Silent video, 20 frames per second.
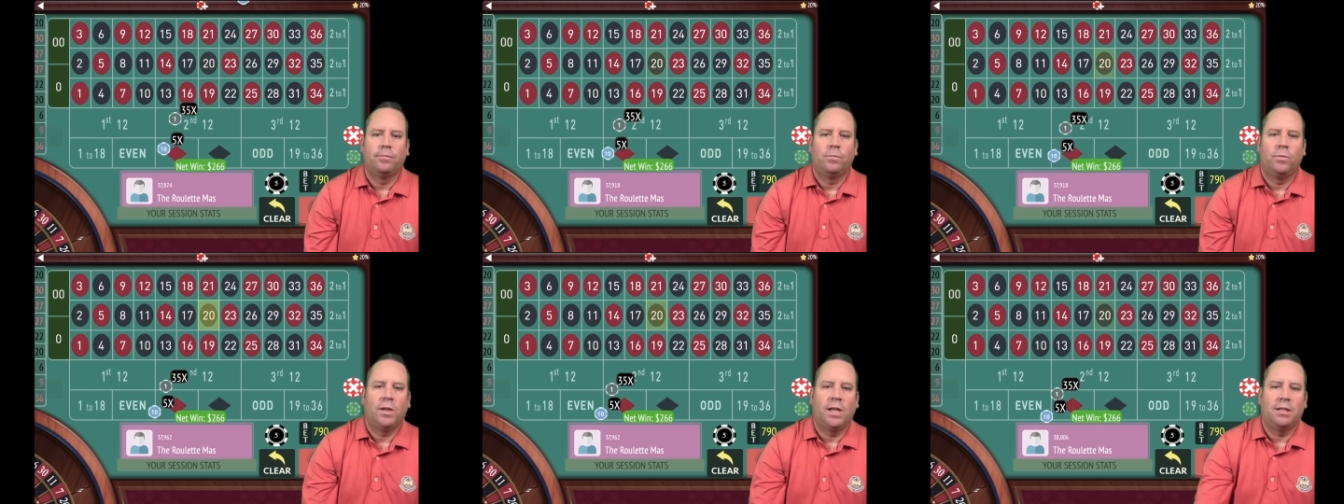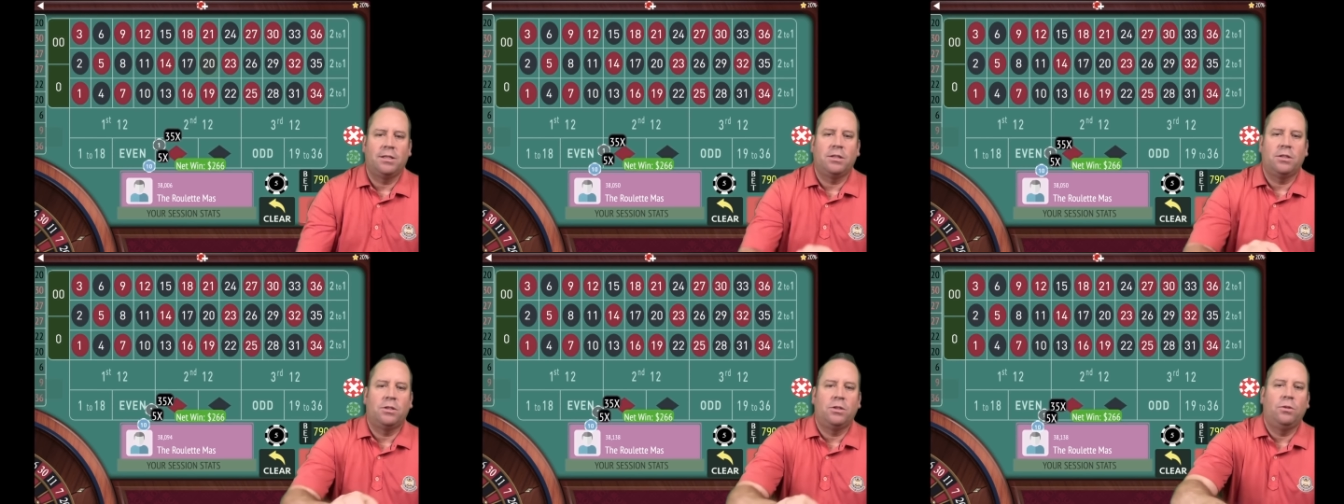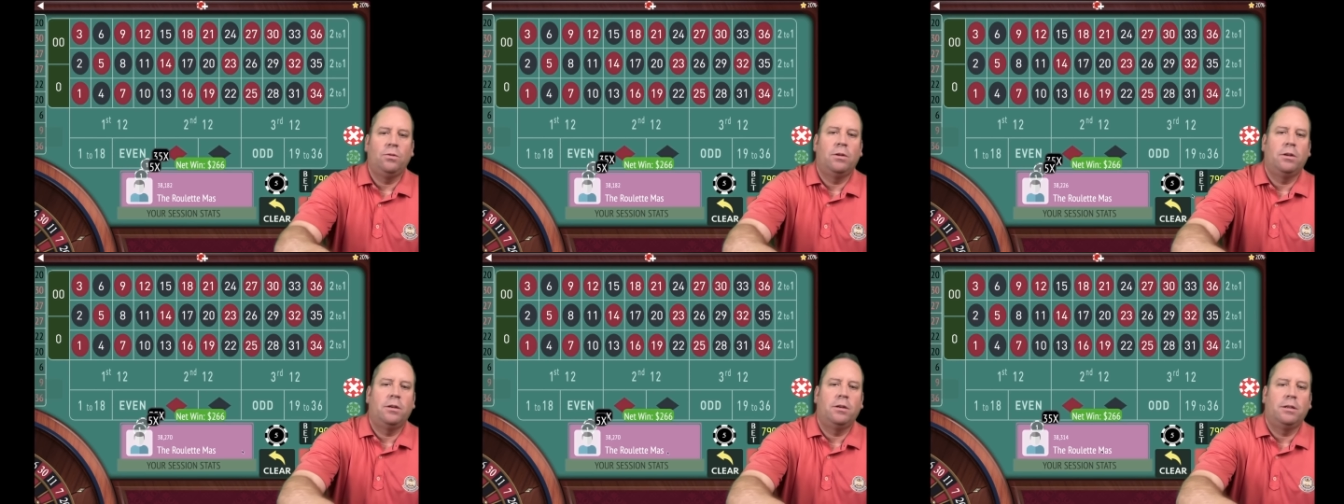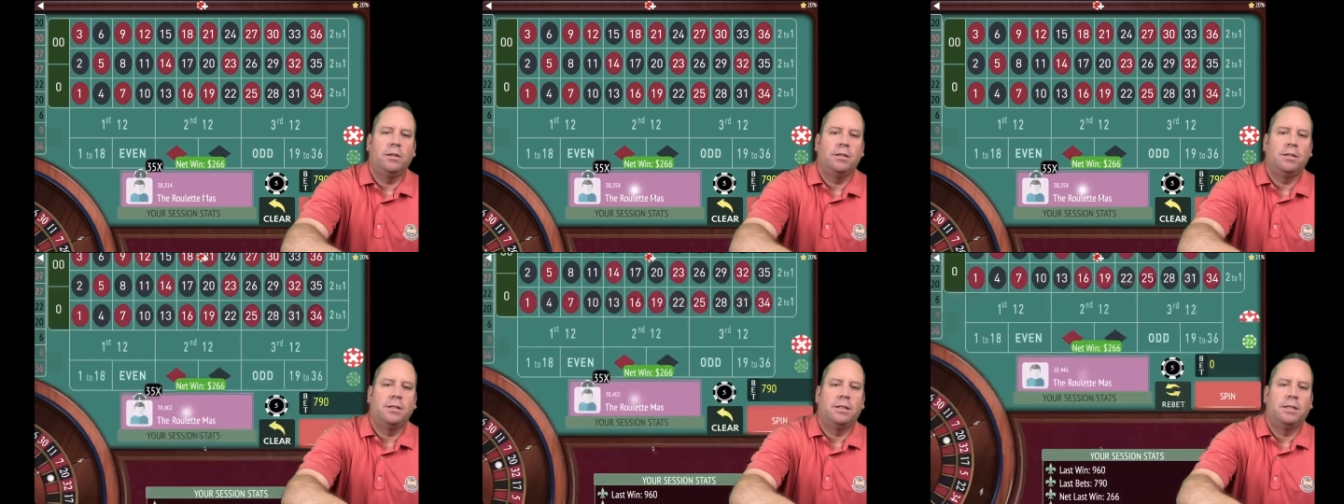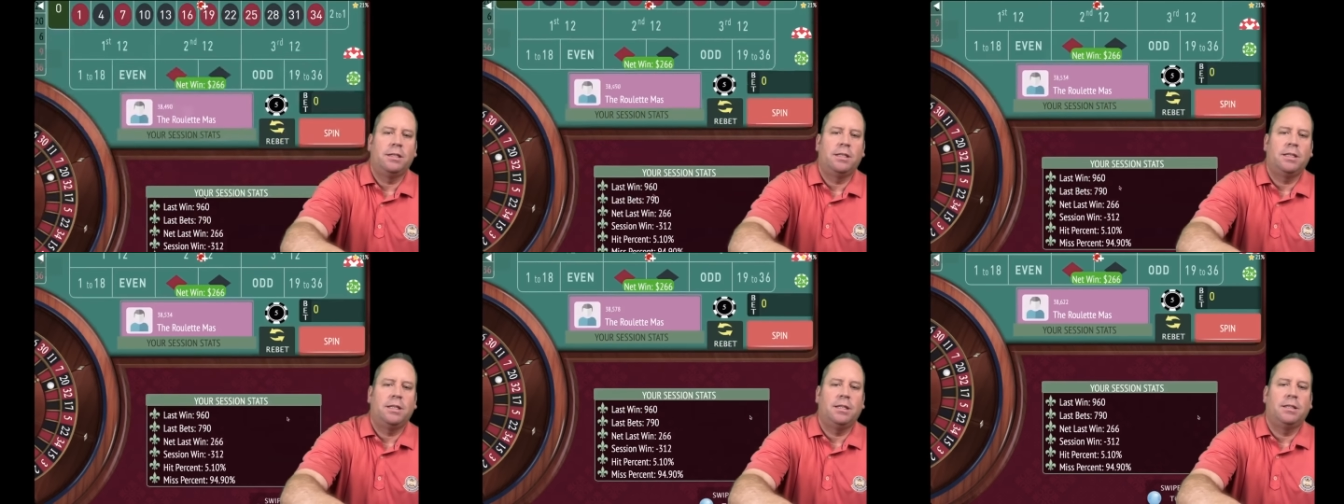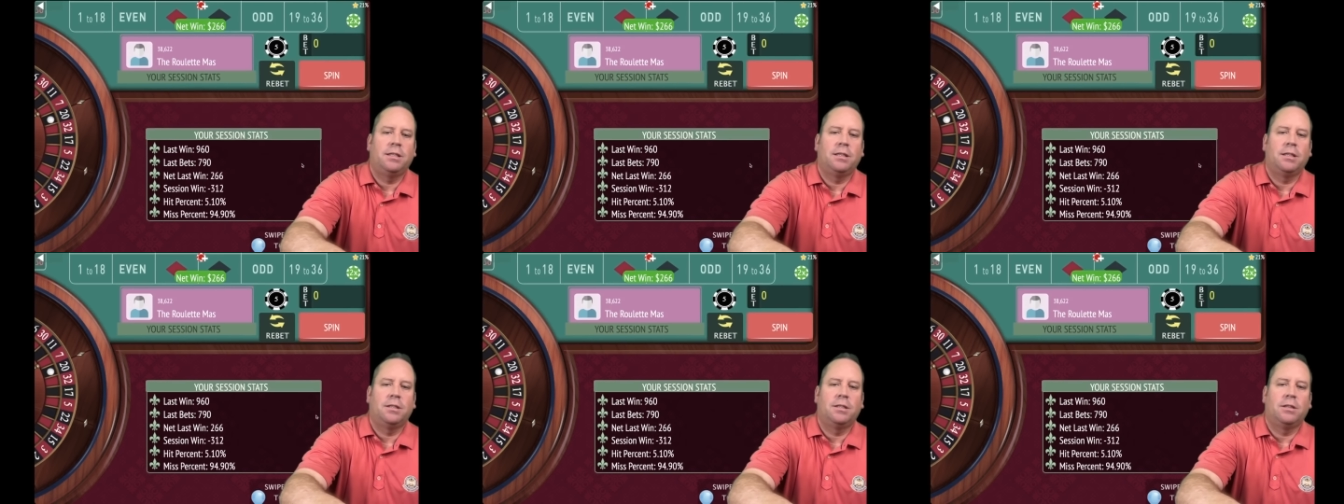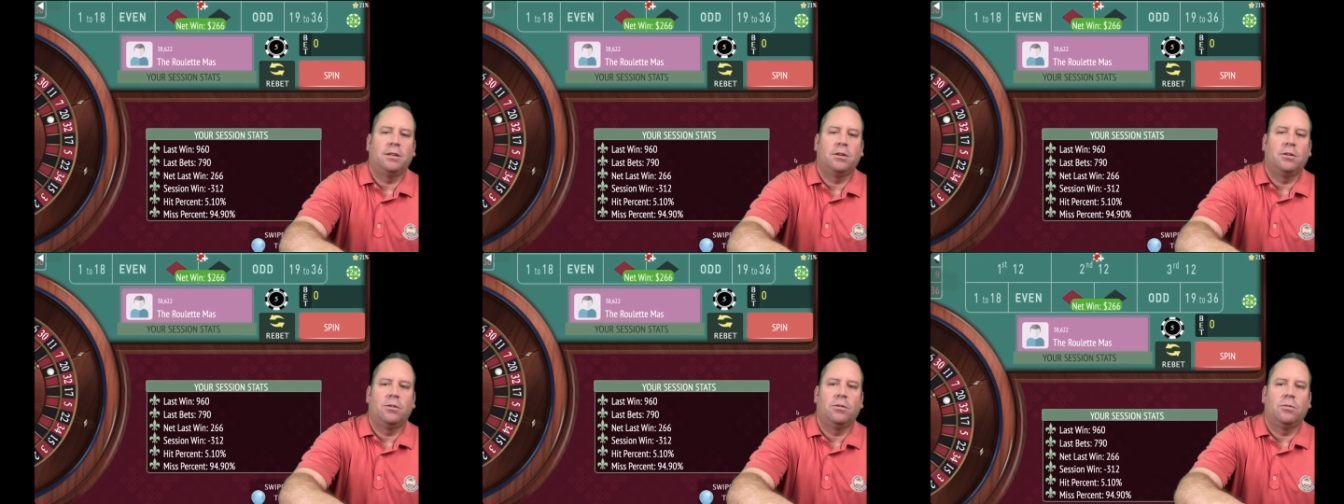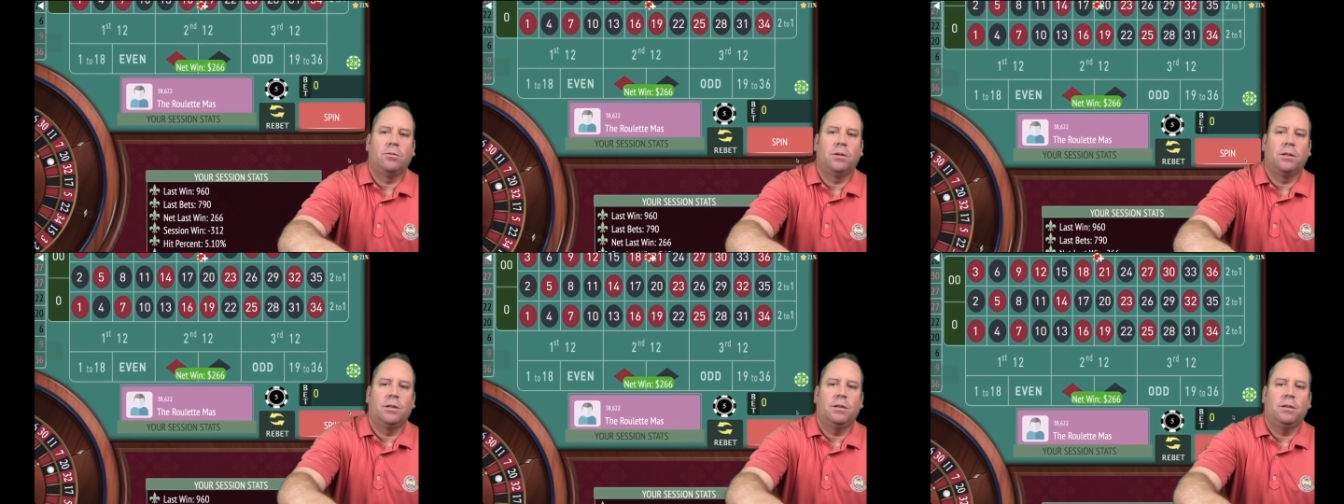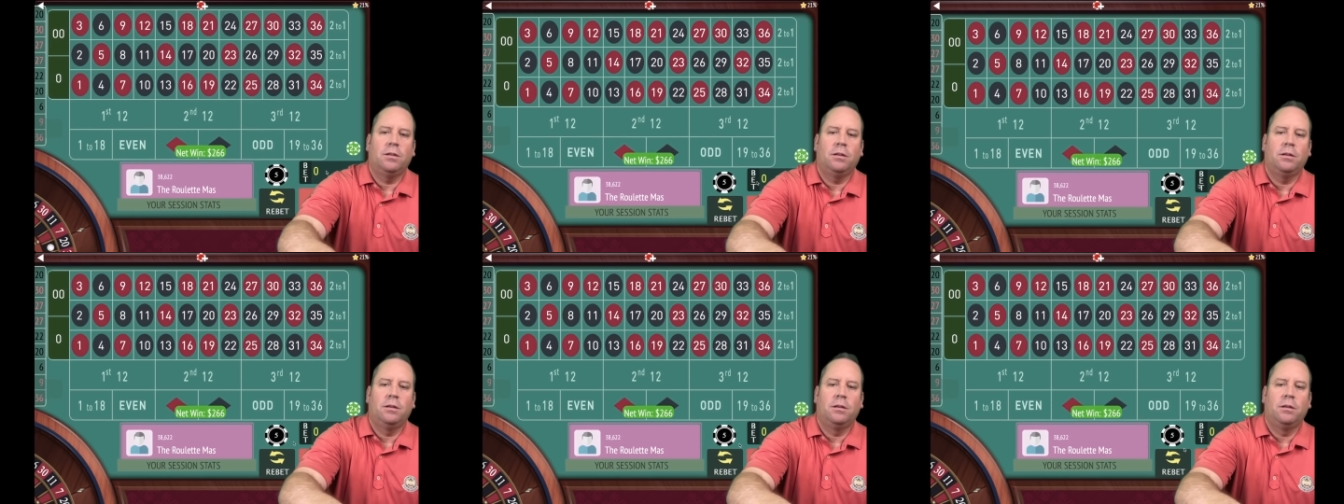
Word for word: That's a $266 win.